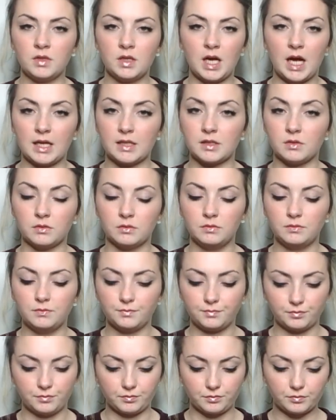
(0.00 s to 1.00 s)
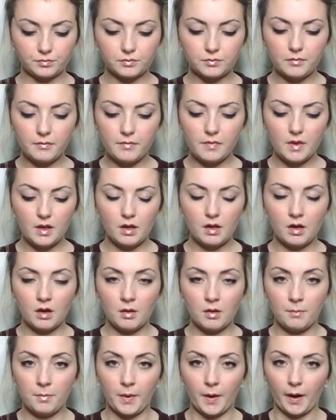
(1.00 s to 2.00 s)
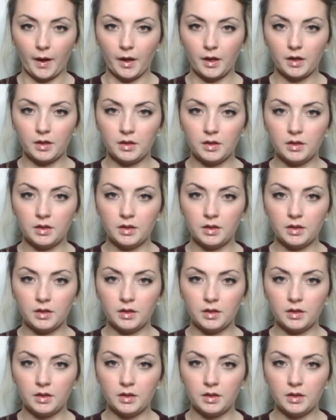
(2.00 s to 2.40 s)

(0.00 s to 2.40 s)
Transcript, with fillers: at all. But,